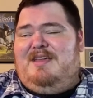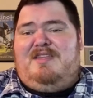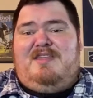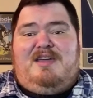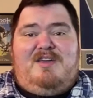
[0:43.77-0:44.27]

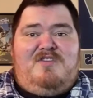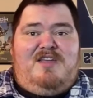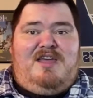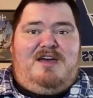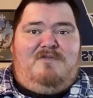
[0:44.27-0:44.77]
think I
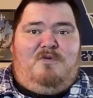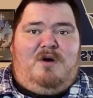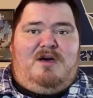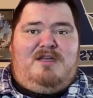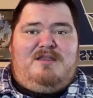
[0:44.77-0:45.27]
still have
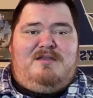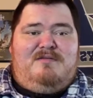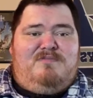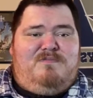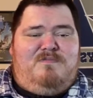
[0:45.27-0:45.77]

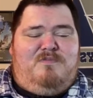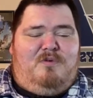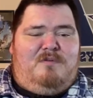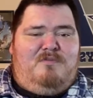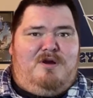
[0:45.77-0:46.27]
one
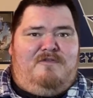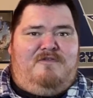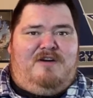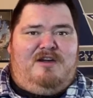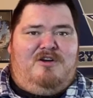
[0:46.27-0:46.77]
more
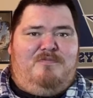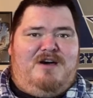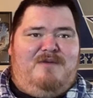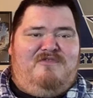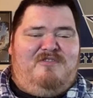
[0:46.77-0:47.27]
Funko
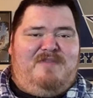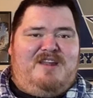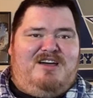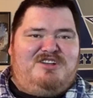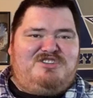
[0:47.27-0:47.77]
Pop from an
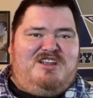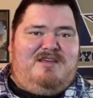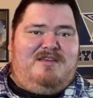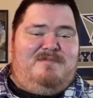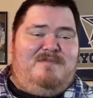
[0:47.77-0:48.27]
auction
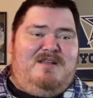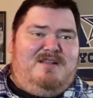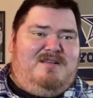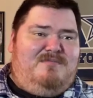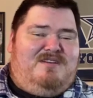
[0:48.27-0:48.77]
I
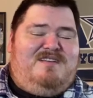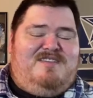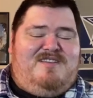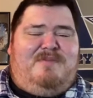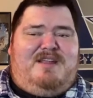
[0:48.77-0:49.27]

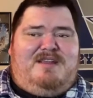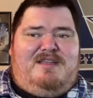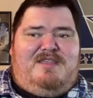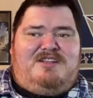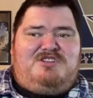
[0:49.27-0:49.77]
participated
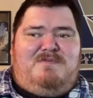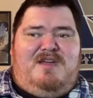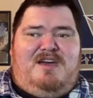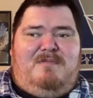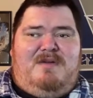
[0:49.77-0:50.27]
in that should be
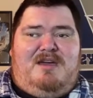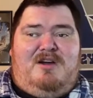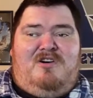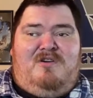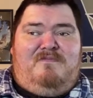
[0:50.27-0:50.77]
coming, I
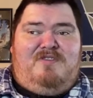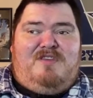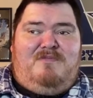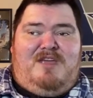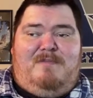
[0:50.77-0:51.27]
hope,
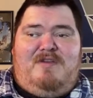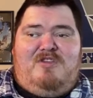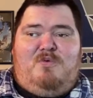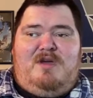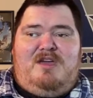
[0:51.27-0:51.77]
sometime
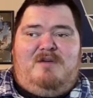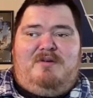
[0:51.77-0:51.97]
this week.